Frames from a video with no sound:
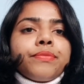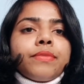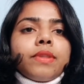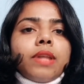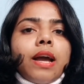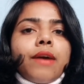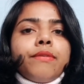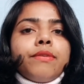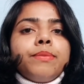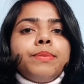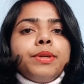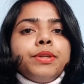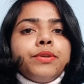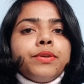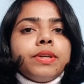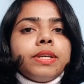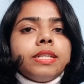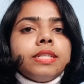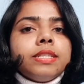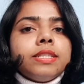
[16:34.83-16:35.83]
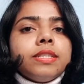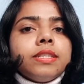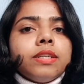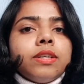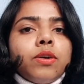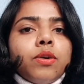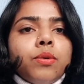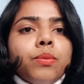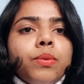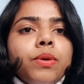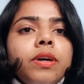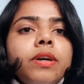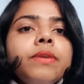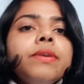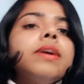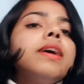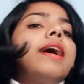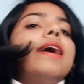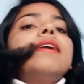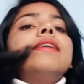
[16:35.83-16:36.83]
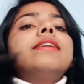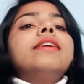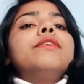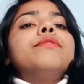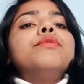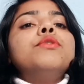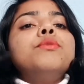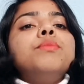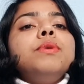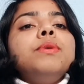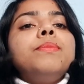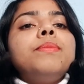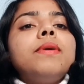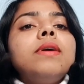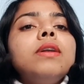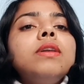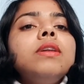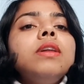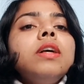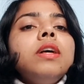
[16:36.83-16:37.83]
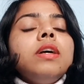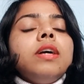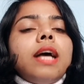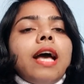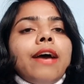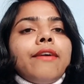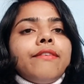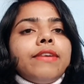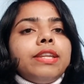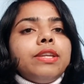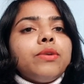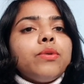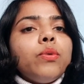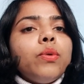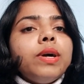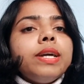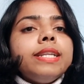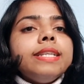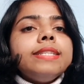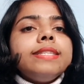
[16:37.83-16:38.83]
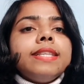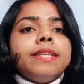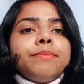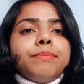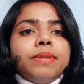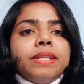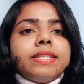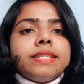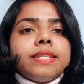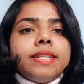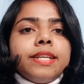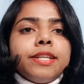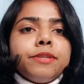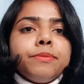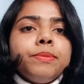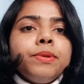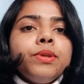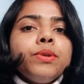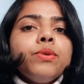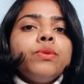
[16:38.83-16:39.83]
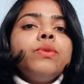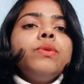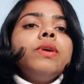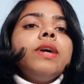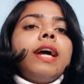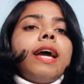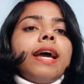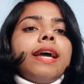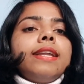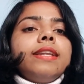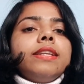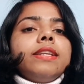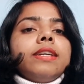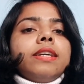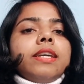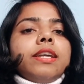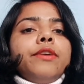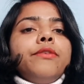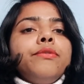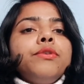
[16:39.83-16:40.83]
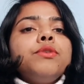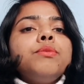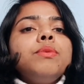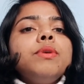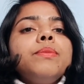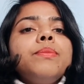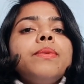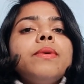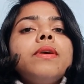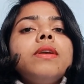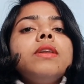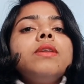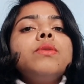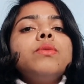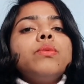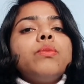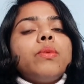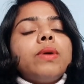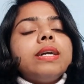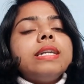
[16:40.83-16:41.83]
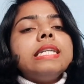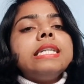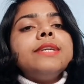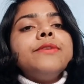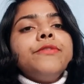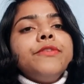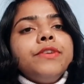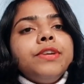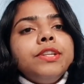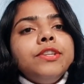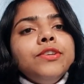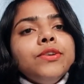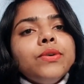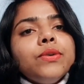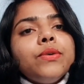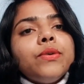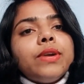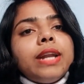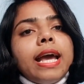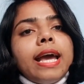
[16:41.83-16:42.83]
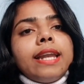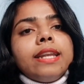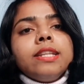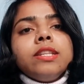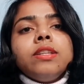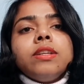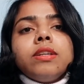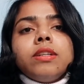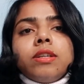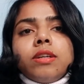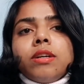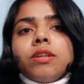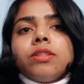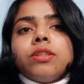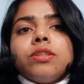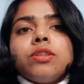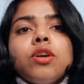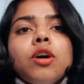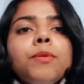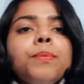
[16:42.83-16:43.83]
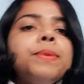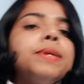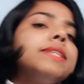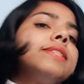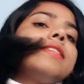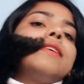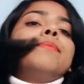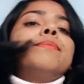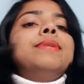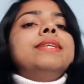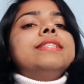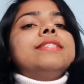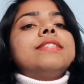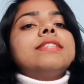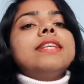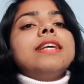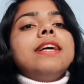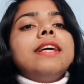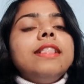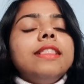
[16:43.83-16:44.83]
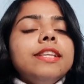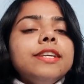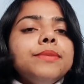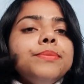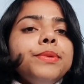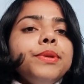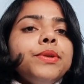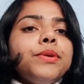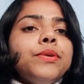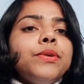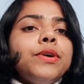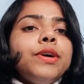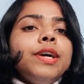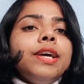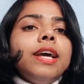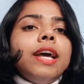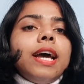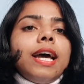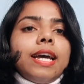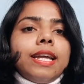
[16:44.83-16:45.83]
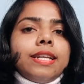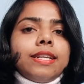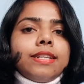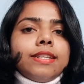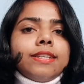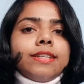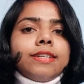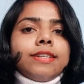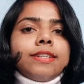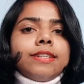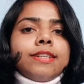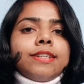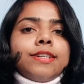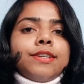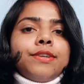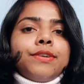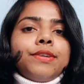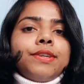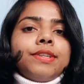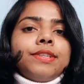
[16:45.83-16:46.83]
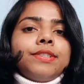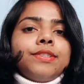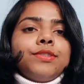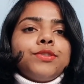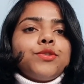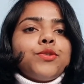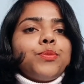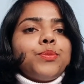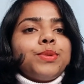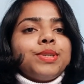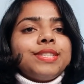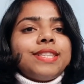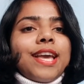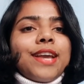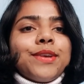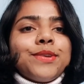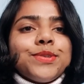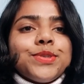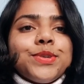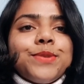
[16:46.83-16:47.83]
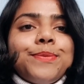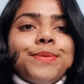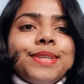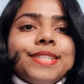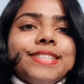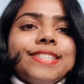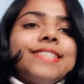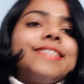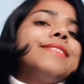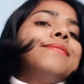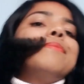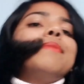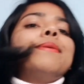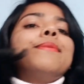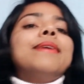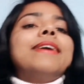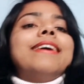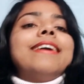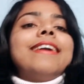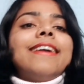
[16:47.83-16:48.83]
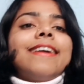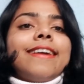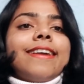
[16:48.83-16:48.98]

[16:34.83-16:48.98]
our video is over. And if you people have any queries, then please let me know, and if you people want a video on any other topics, then please let me know. And so much, thank you so much. Bye bye.